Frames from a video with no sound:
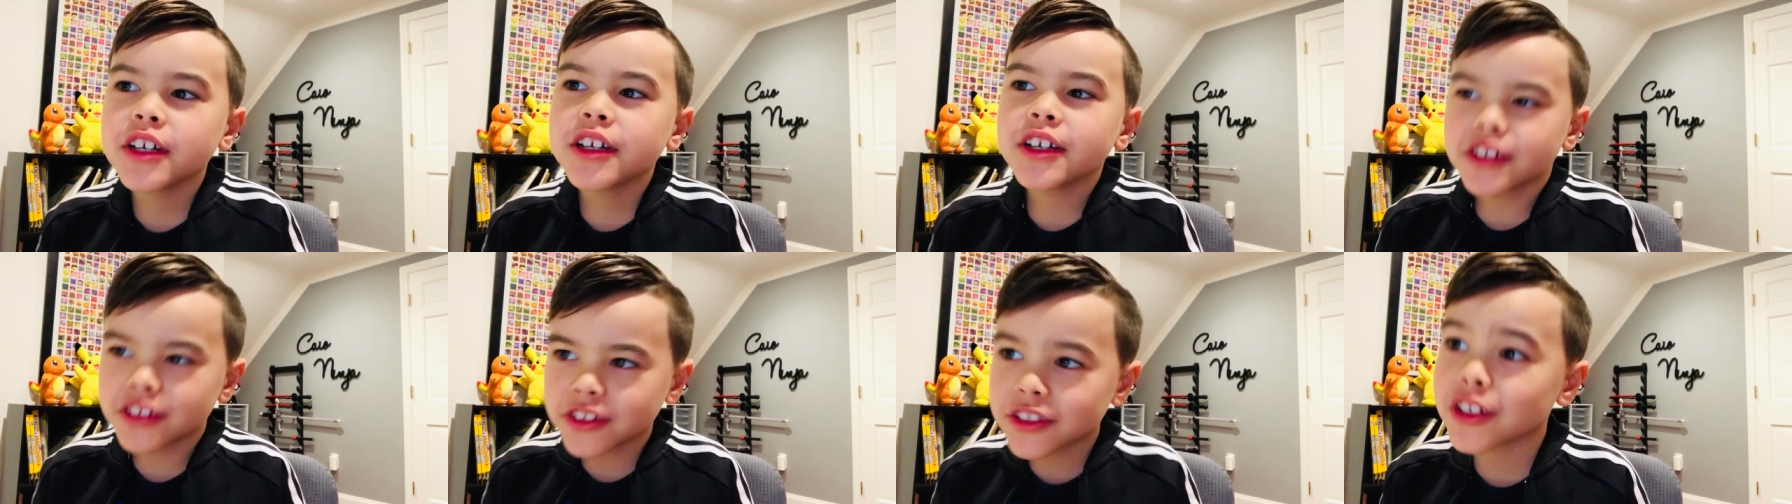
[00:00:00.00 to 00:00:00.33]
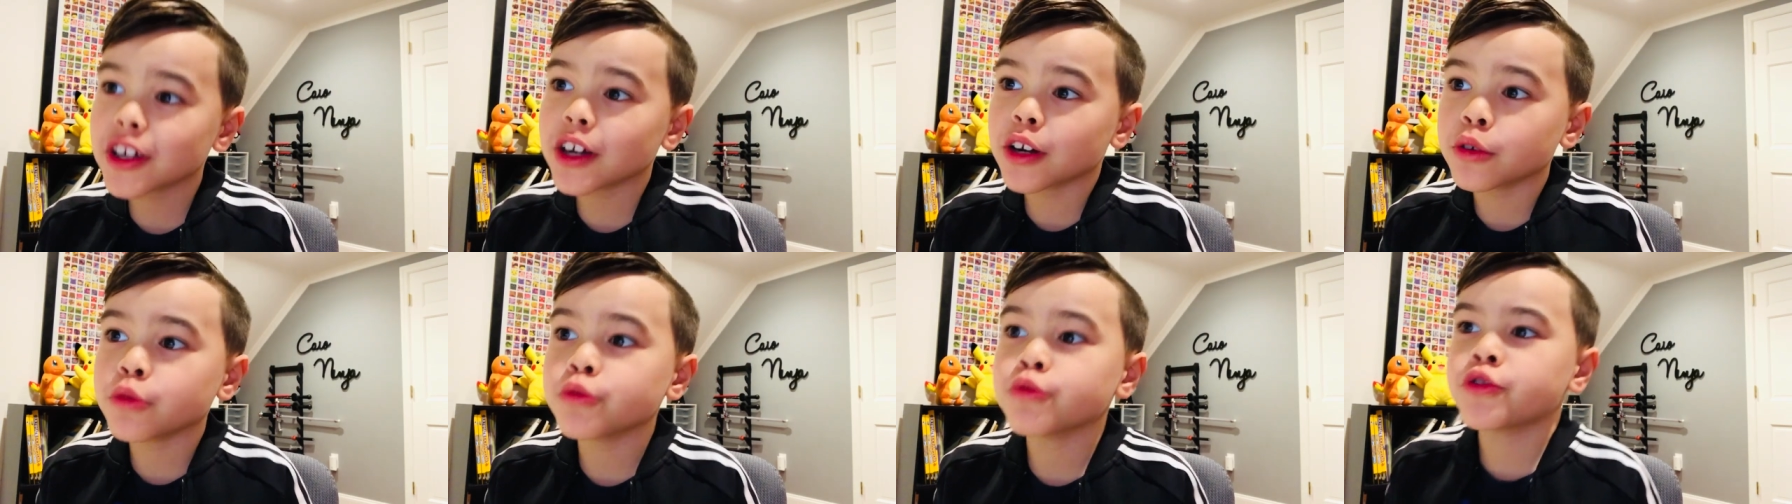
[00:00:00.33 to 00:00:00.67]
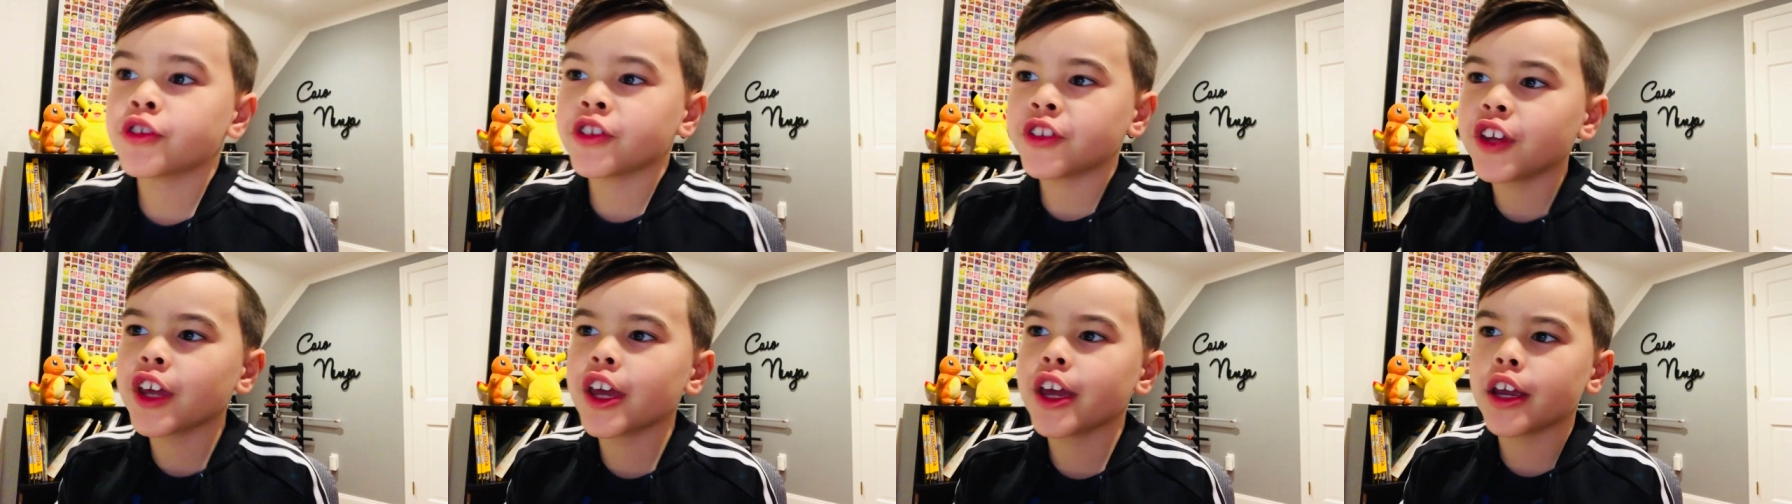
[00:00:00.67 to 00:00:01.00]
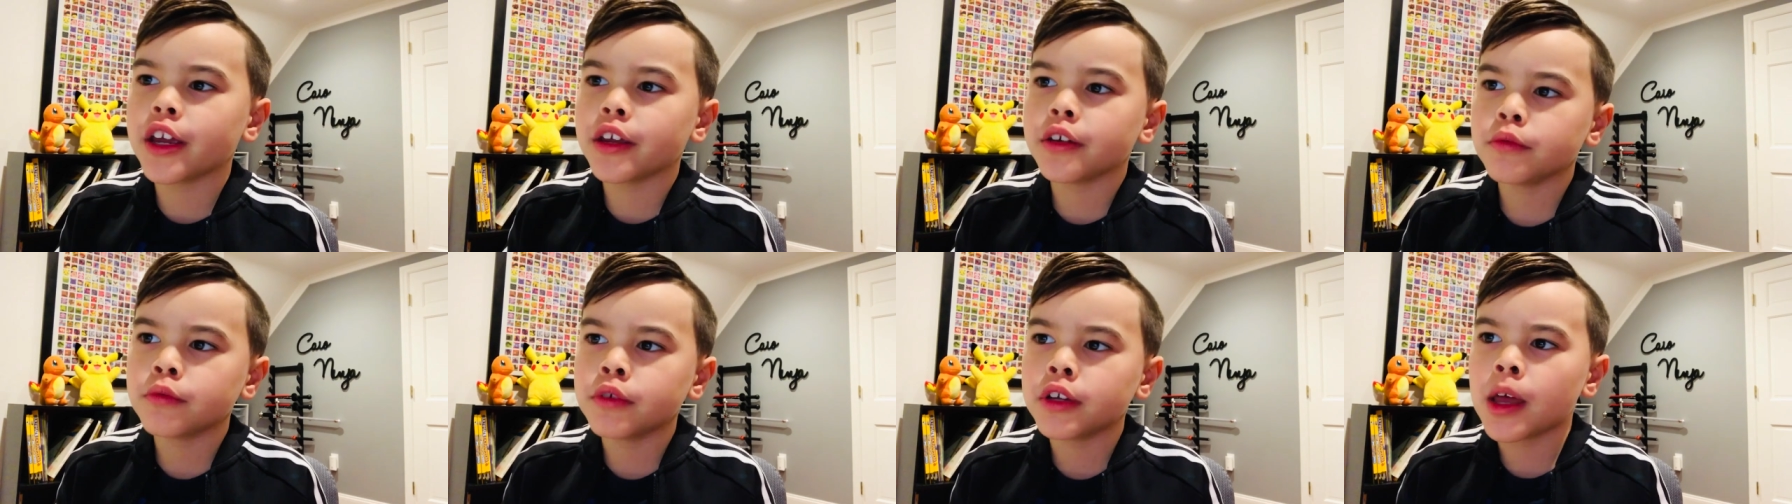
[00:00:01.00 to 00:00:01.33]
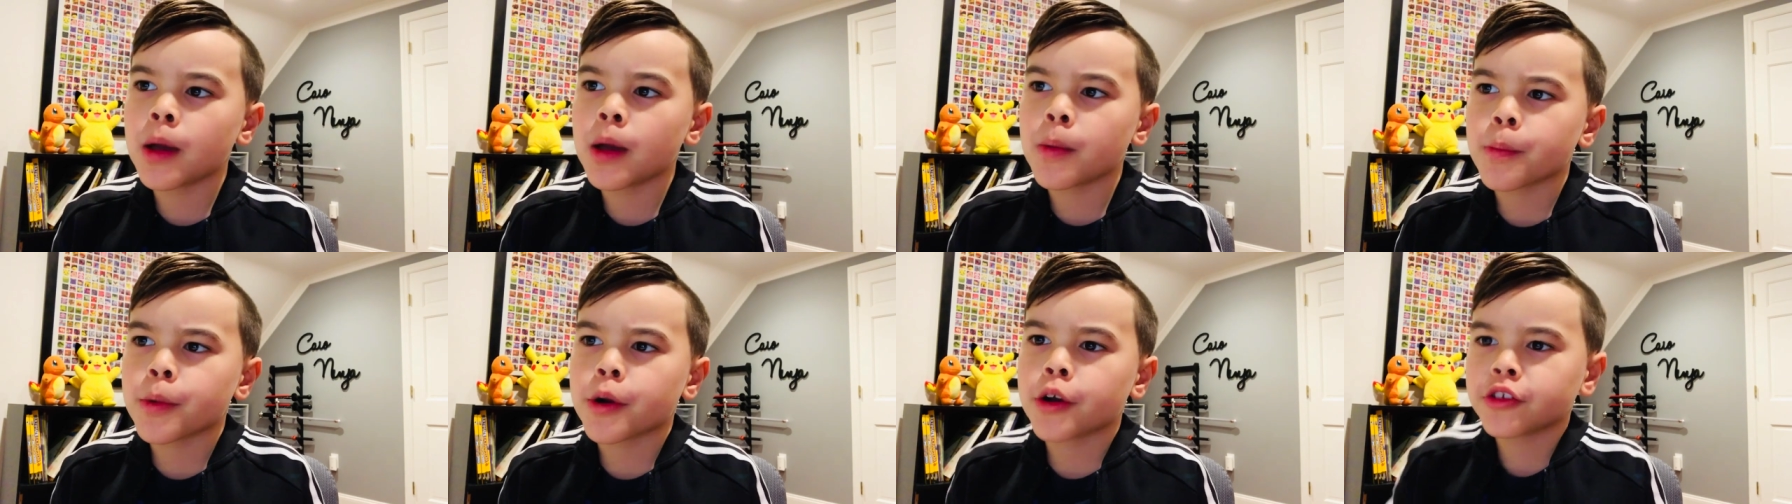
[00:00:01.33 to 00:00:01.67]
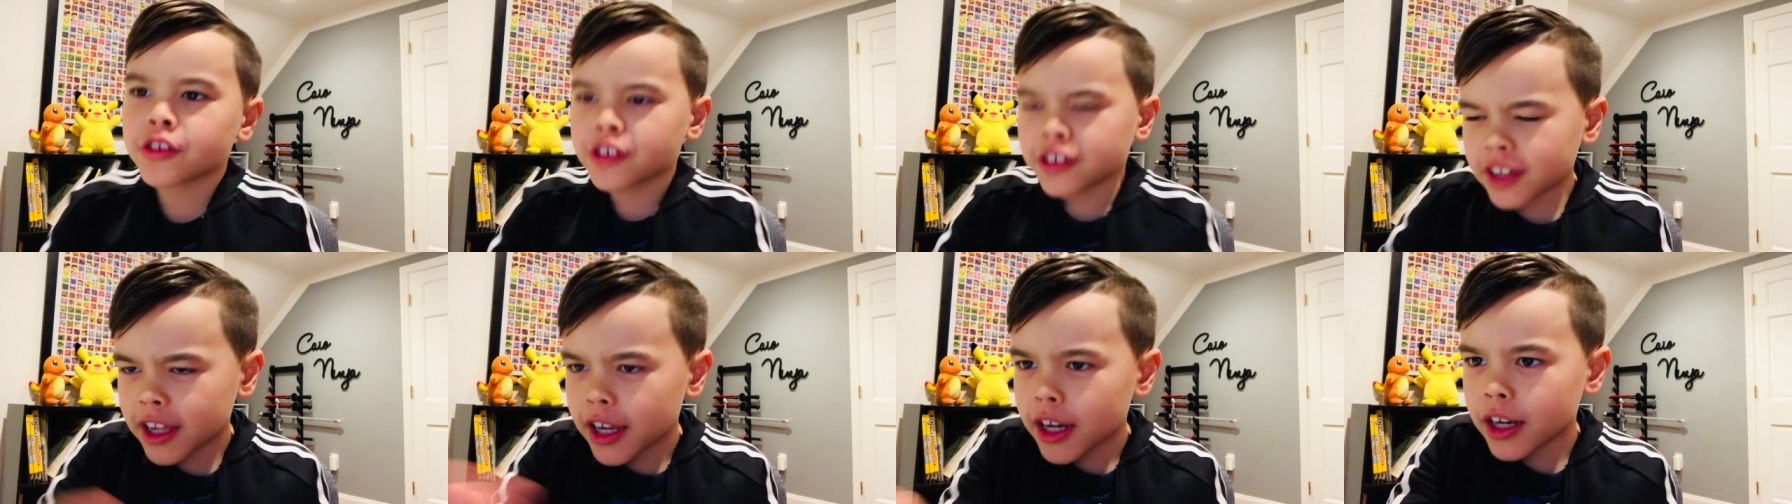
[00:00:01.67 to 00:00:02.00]
So today, when up?
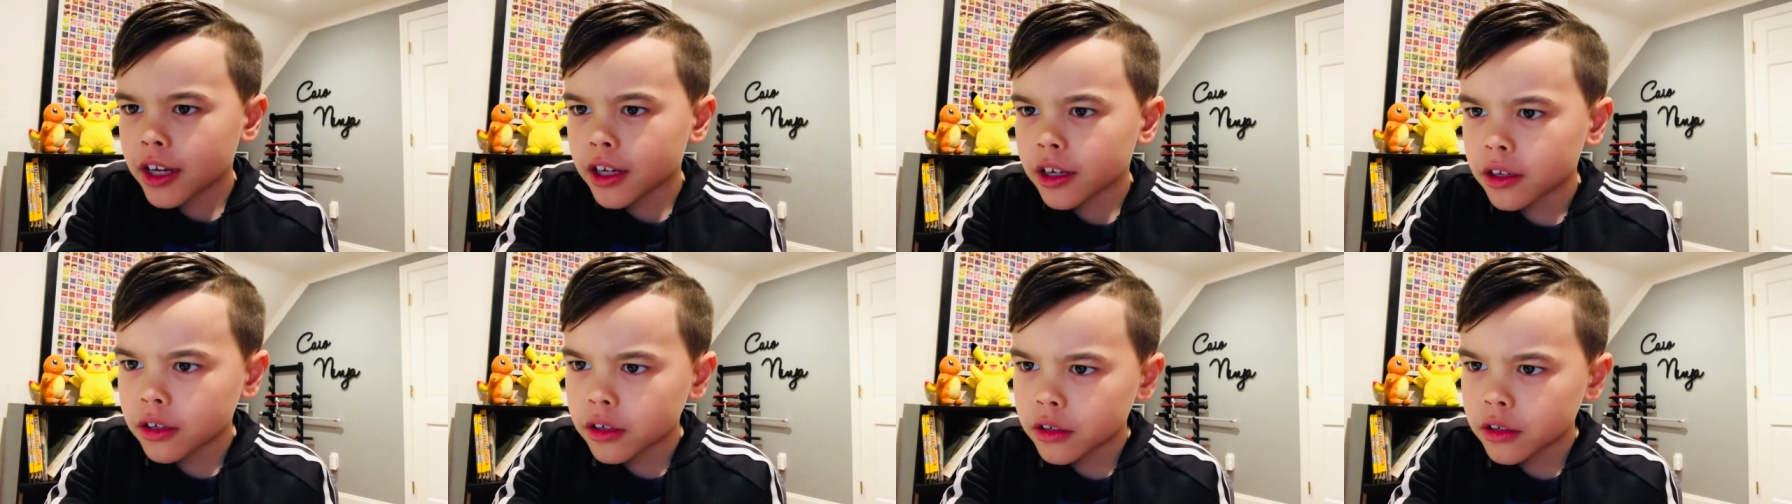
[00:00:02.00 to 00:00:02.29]
Today,